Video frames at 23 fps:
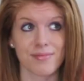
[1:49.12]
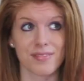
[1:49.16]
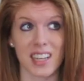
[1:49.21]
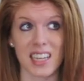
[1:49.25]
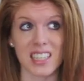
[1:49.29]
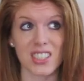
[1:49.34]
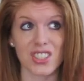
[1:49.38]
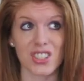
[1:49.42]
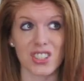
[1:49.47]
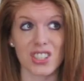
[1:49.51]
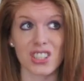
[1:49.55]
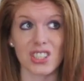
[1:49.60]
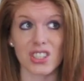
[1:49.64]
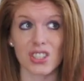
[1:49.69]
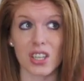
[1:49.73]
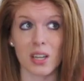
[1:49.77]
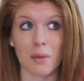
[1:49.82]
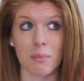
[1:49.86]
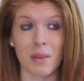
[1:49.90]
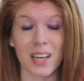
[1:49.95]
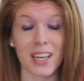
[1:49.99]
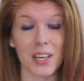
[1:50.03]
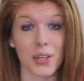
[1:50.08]
That's just
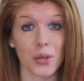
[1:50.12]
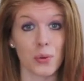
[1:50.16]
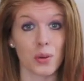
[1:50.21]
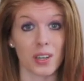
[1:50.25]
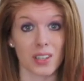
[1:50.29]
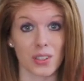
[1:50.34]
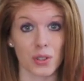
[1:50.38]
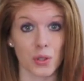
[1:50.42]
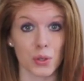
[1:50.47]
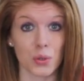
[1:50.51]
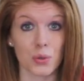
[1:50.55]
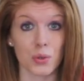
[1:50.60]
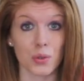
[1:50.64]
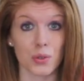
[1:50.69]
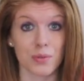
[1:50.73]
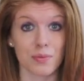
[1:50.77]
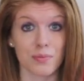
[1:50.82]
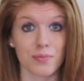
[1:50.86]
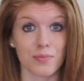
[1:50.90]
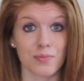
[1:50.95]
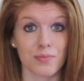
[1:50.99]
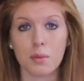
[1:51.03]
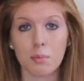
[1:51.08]
going to make you uncool.
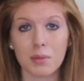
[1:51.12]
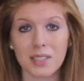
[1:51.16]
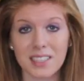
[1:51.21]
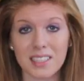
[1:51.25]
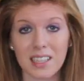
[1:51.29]
Number